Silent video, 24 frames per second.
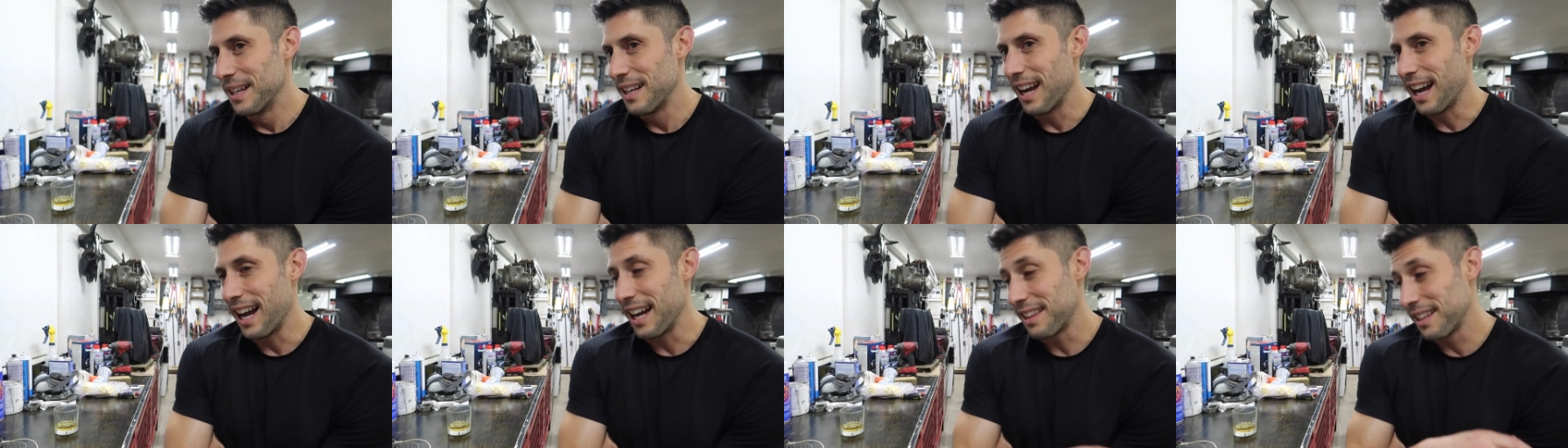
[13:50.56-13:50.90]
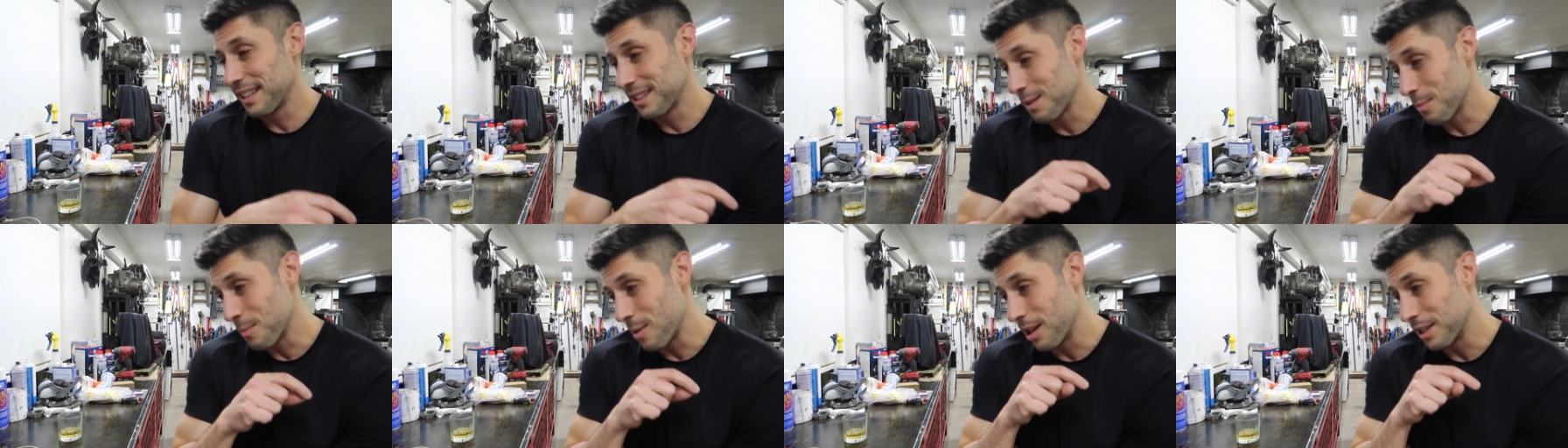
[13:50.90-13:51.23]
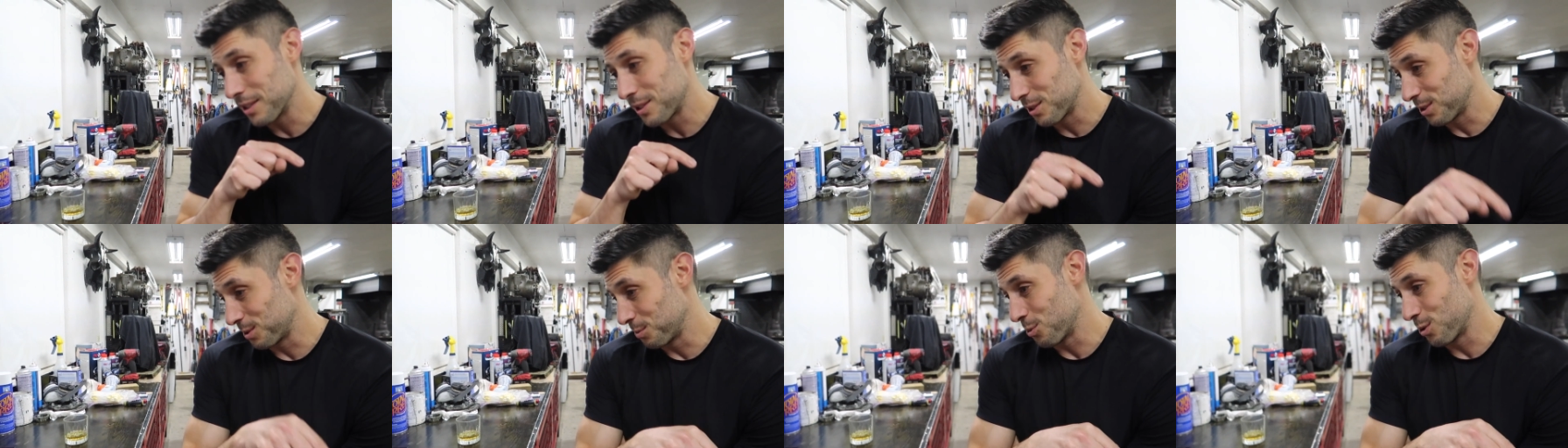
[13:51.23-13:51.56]
I think the
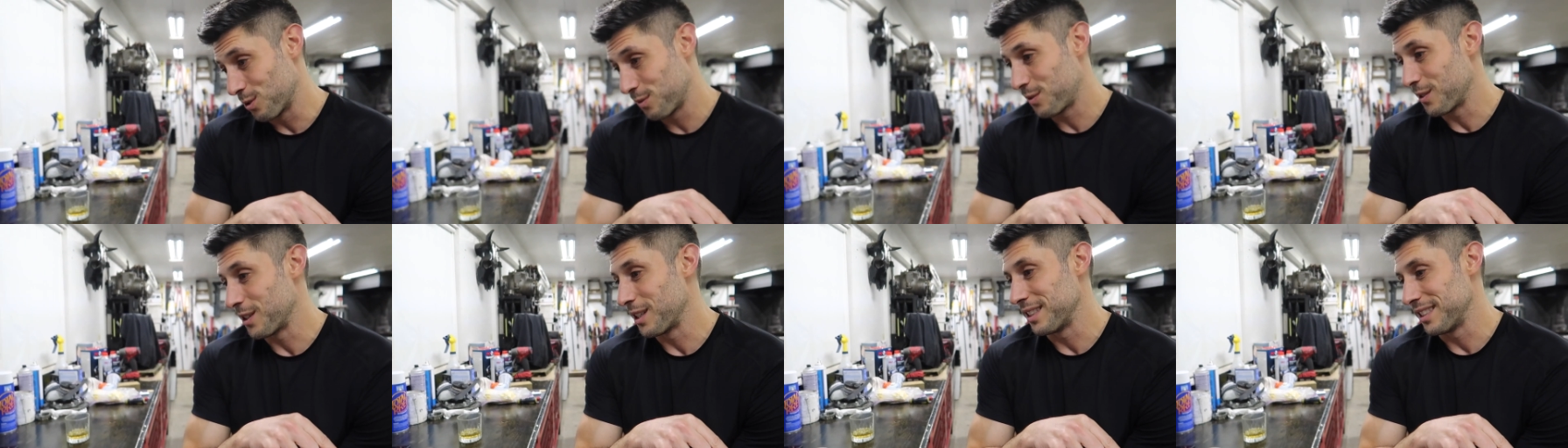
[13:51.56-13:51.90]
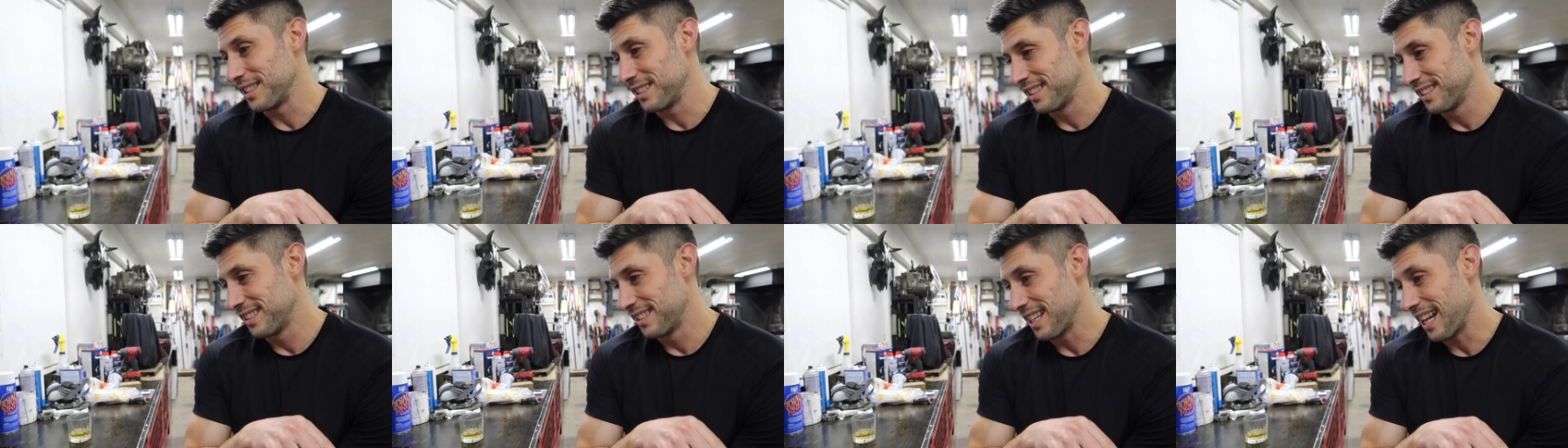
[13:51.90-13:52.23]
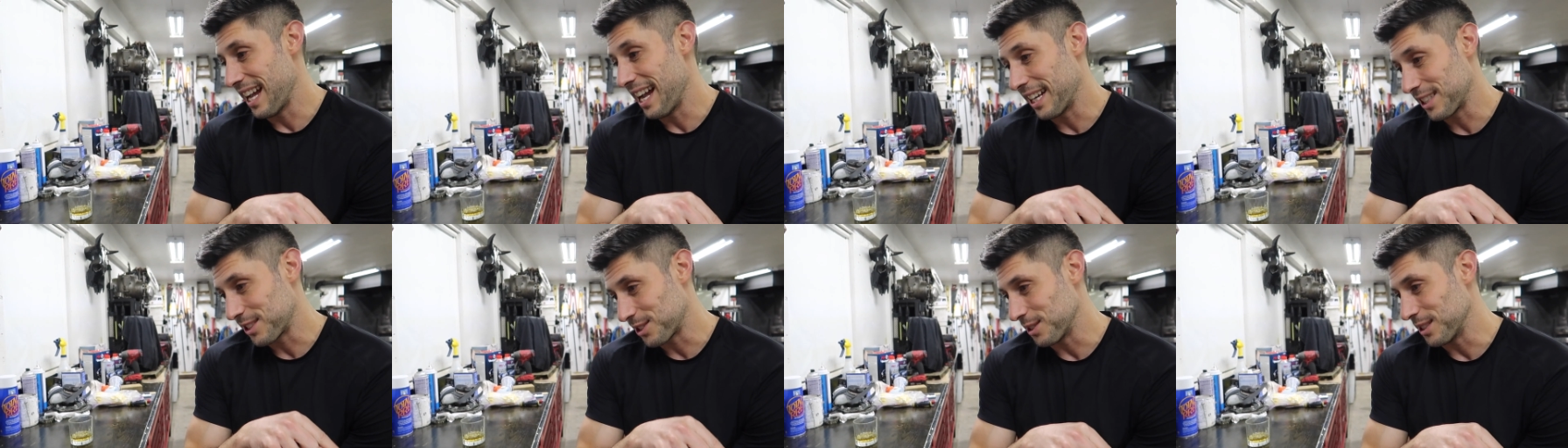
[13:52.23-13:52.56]
Monster is more fun
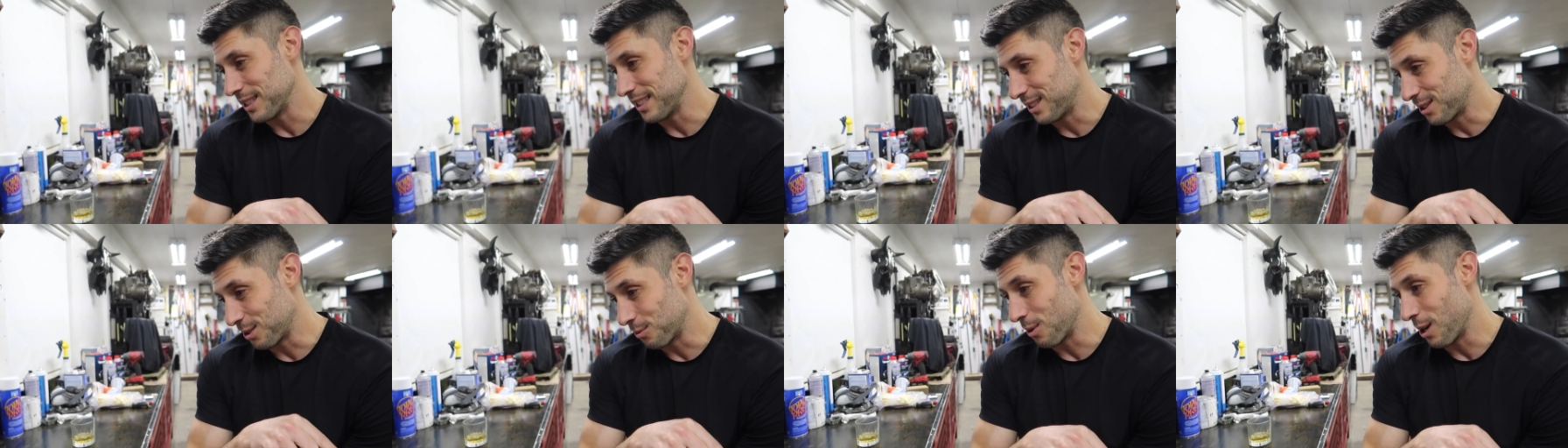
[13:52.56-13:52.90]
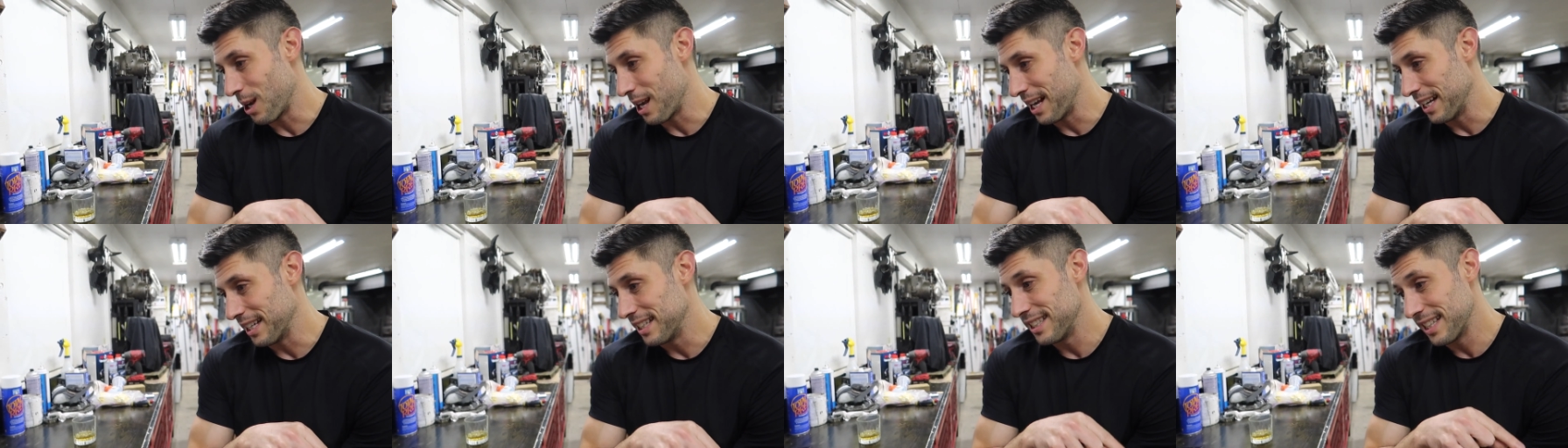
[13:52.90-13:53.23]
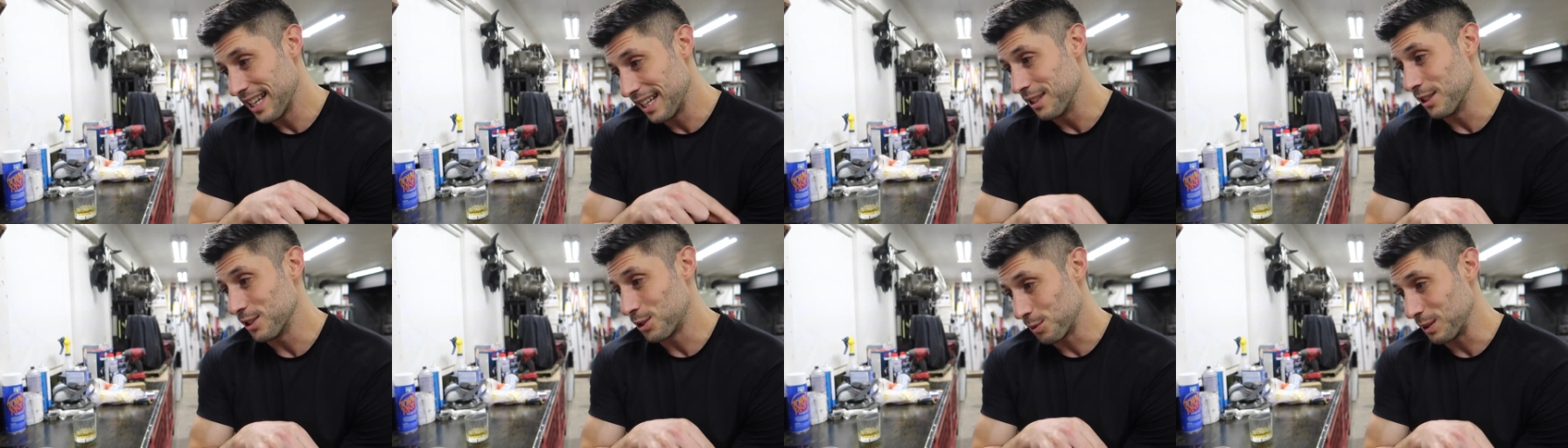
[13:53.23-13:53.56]
actually to ride
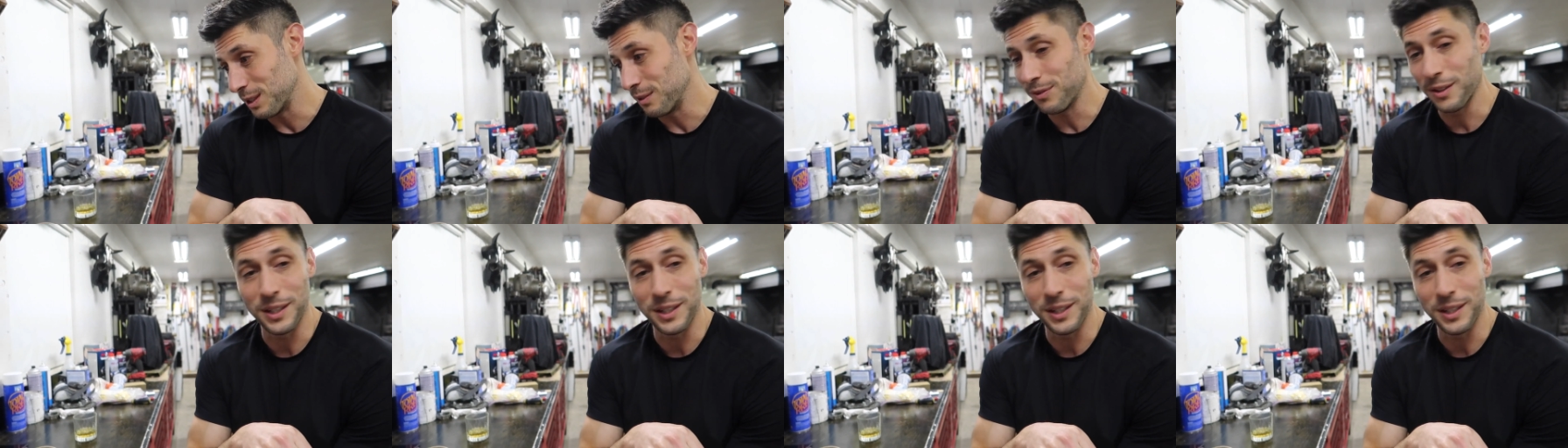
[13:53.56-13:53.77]
than the Street